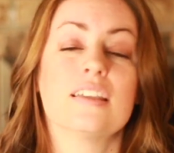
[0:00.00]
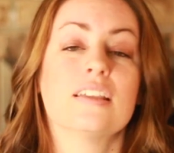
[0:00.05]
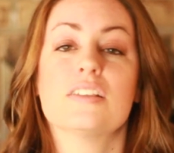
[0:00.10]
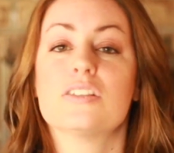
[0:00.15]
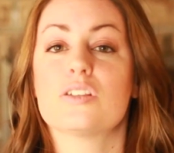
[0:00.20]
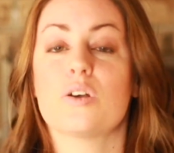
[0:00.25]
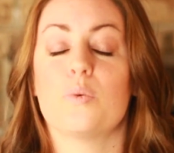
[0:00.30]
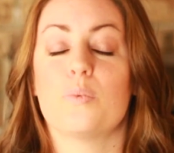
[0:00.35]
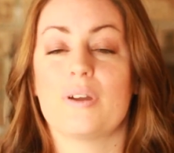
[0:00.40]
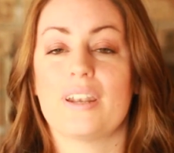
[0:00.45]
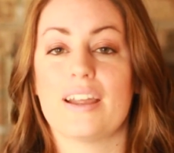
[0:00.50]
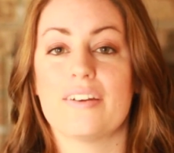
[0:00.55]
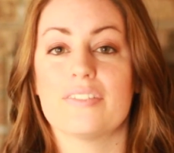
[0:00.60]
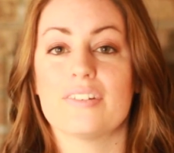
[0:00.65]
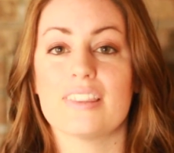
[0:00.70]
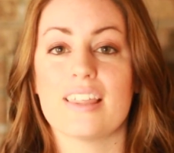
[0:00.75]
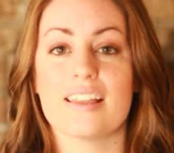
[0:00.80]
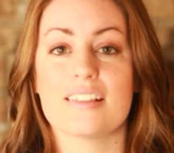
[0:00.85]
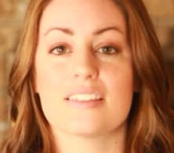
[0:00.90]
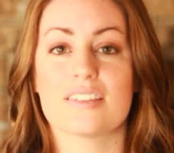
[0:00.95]
So whenever
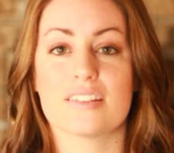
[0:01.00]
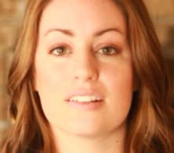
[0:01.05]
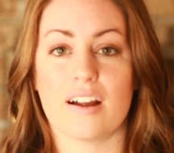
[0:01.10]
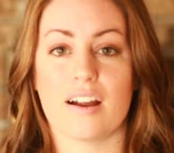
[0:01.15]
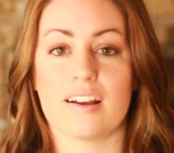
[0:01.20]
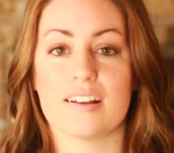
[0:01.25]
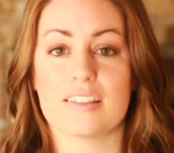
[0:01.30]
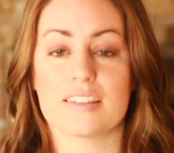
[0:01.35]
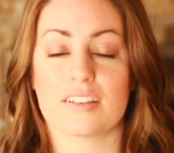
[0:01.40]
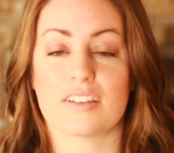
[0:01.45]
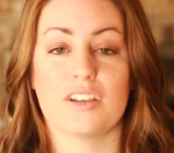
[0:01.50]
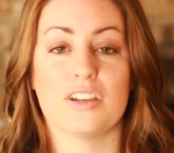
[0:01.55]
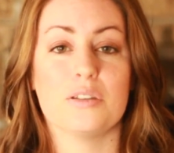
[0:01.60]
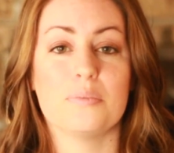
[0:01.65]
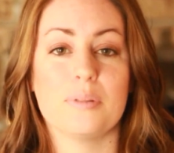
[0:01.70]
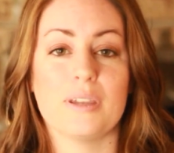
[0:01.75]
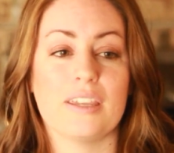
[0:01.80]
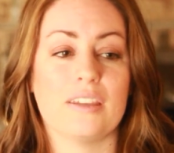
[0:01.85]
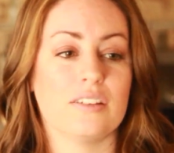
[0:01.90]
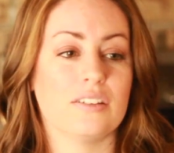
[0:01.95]
that starts, it
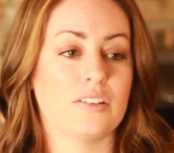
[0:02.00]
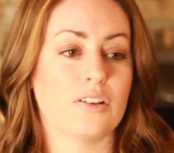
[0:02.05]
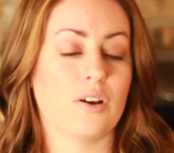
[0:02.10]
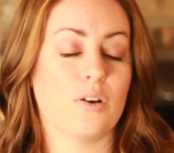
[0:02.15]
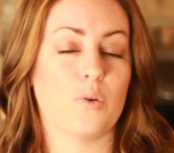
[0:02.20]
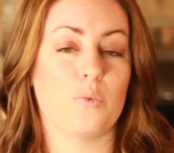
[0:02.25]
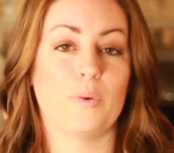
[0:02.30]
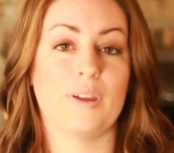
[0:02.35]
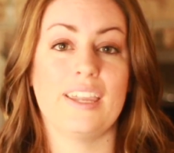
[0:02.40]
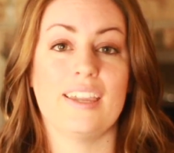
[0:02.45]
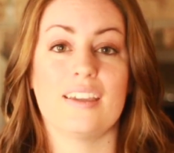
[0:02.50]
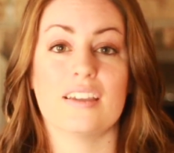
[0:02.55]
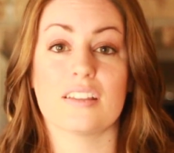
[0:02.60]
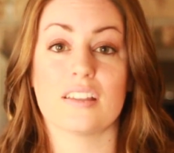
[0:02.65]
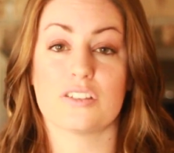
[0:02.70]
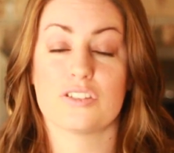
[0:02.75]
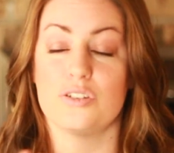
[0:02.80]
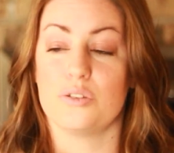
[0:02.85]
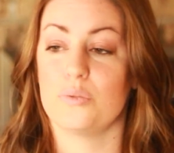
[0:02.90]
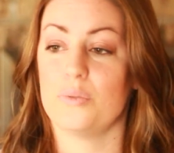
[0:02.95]
could be, a
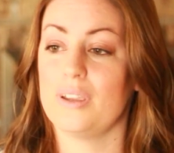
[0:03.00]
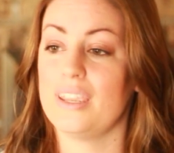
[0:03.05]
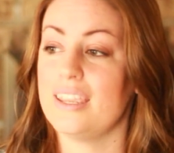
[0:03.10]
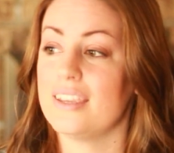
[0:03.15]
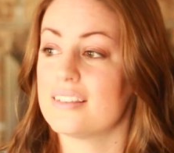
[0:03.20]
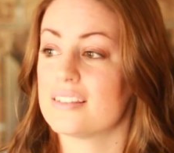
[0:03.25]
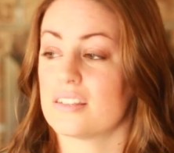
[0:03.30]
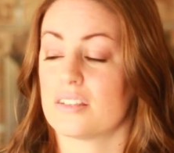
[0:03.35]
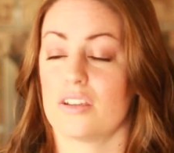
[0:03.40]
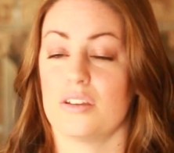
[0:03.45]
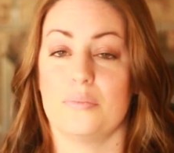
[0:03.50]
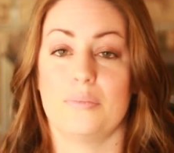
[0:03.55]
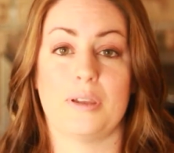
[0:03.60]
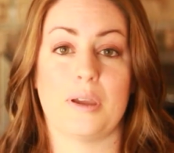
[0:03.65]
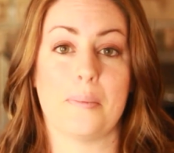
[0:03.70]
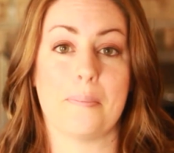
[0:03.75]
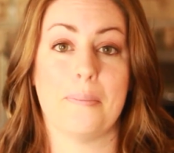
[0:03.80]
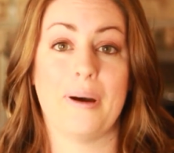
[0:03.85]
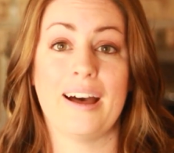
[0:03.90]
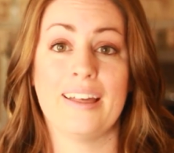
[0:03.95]
week, 2 weeks, could be
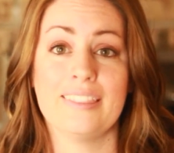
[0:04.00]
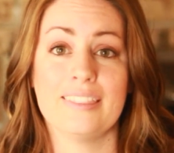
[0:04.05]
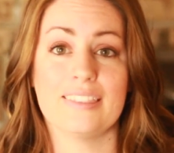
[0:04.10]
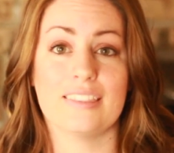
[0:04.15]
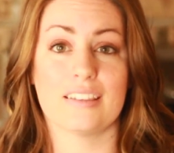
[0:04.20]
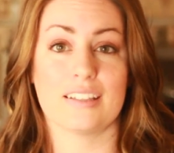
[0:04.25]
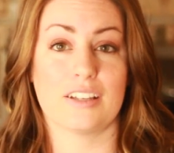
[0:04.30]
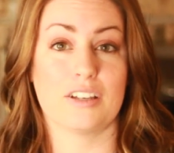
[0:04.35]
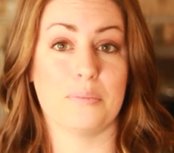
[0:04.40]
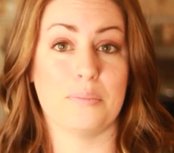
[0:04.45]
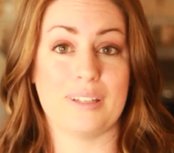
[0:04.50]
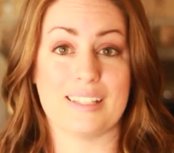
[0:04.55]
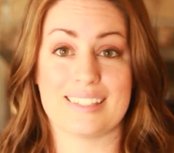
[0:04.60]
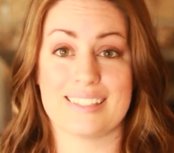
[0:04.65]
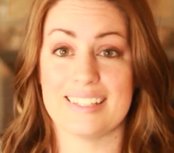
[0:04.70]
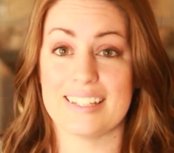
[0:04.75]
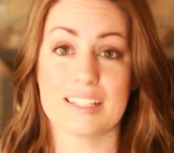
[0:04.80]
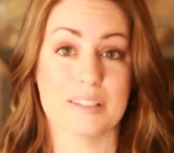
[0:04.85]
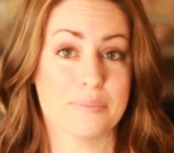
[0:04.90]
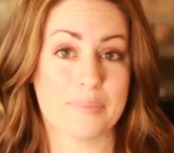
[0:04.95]
a month, could be
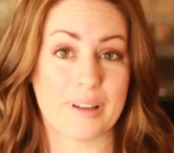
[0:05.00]
6